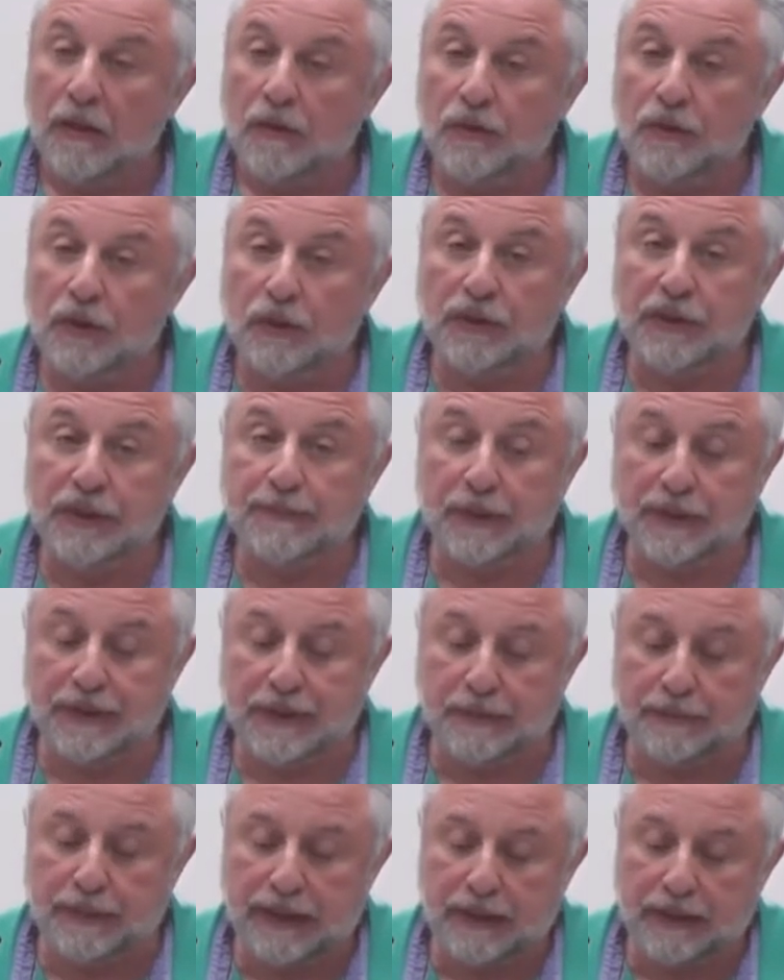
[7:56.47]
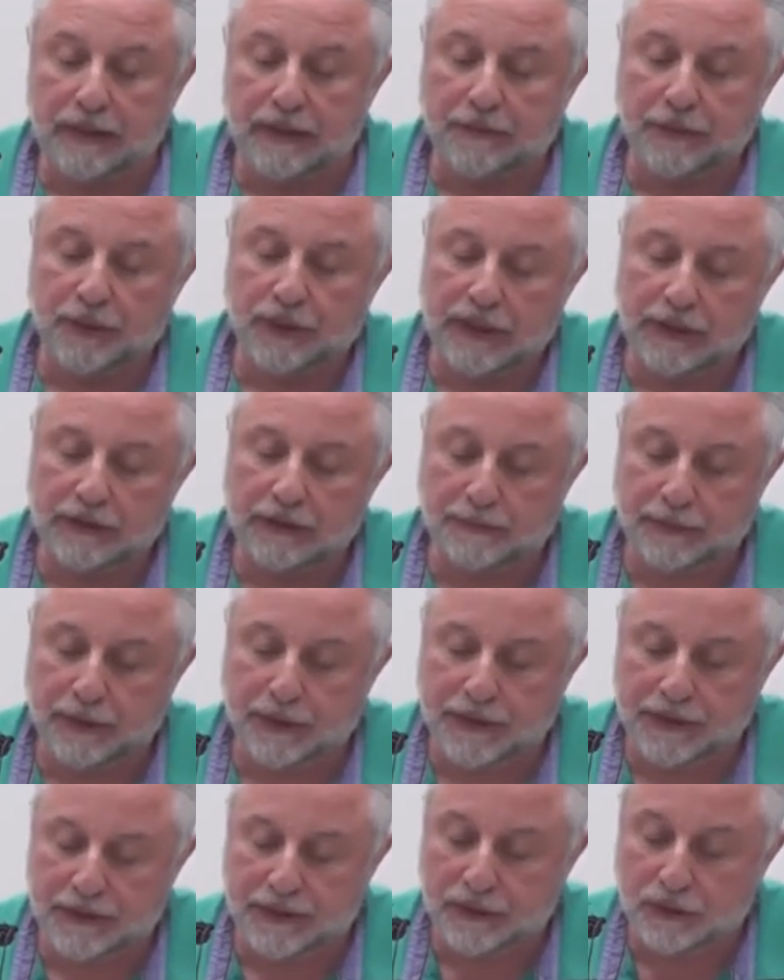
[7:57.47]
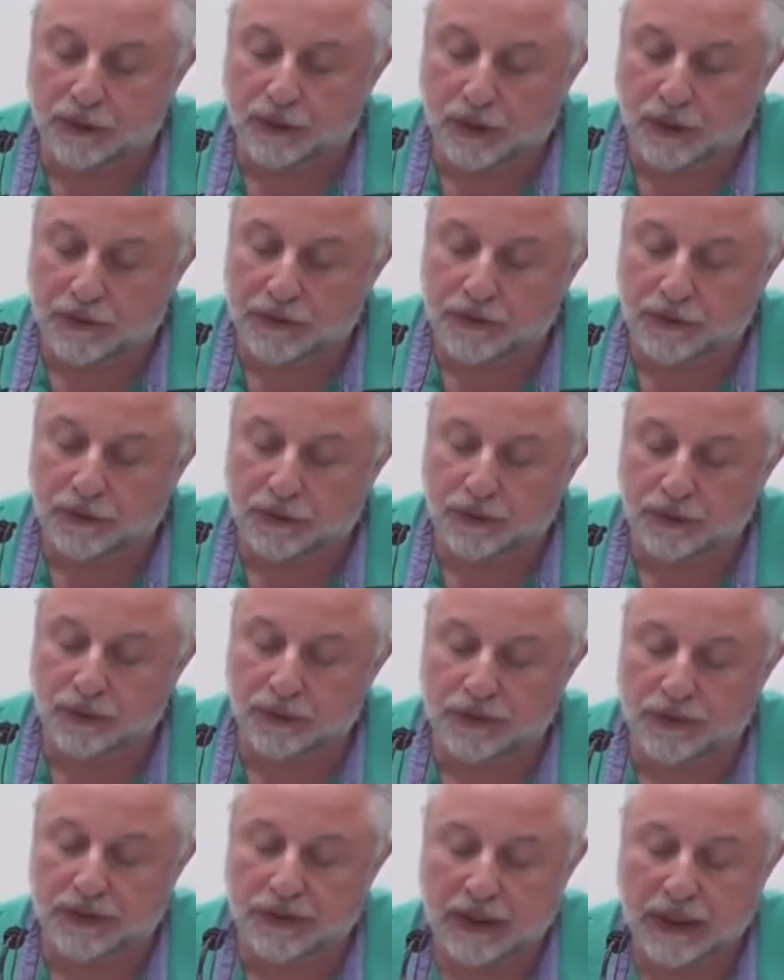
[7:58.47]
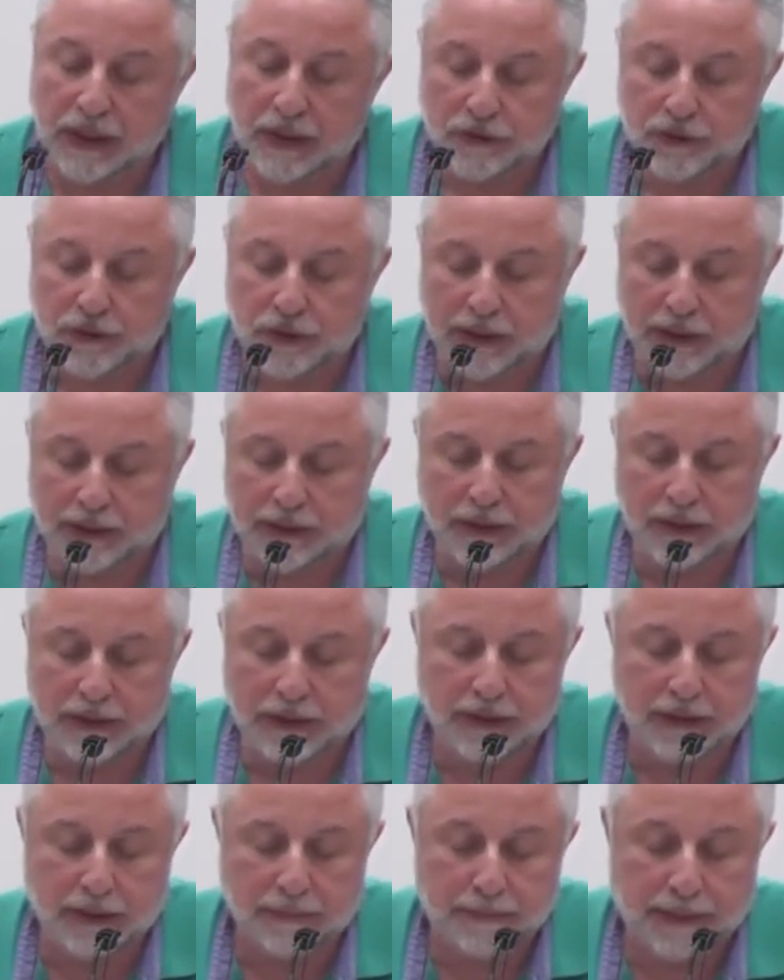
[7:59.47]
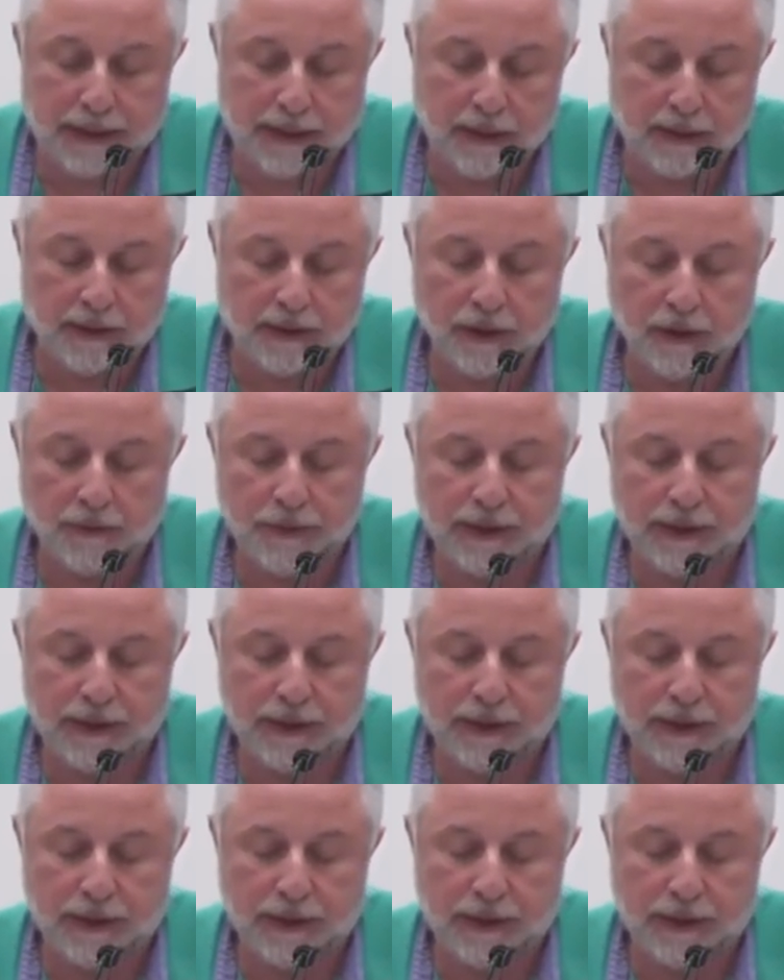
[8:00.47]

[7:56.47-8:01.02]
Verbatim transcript: Though responsibility for another person constitutes certainly a pillar of